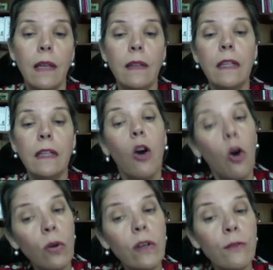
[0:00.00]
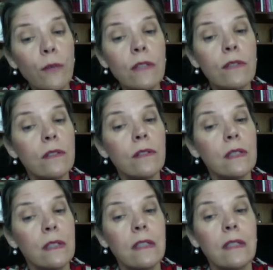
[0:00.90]
The only reason
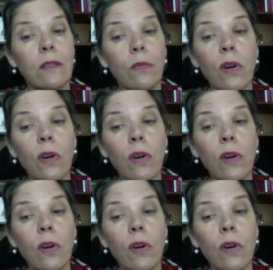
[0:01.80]
the system